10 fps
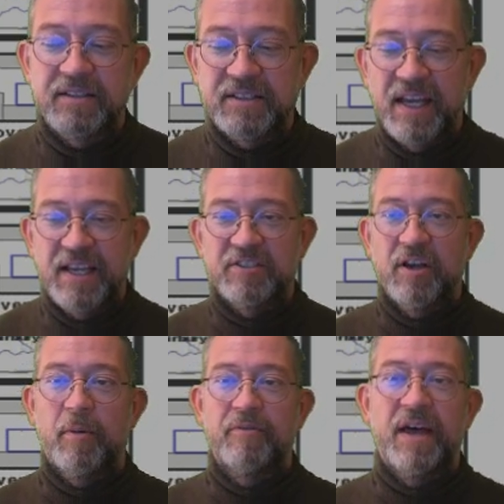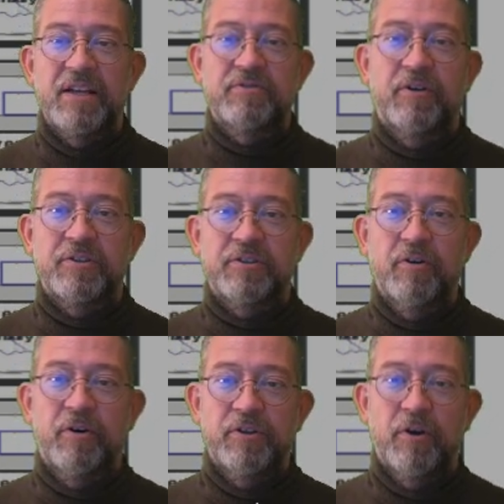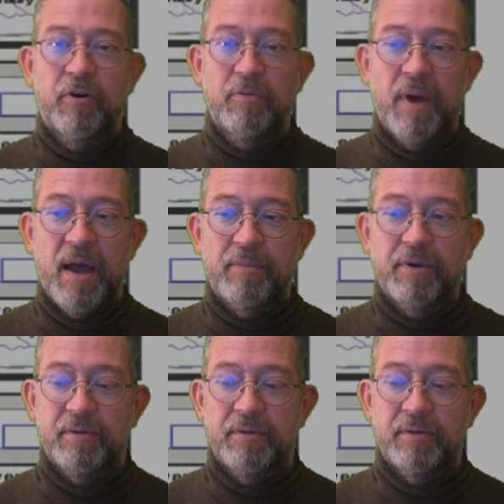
take some of that trust over on your own map.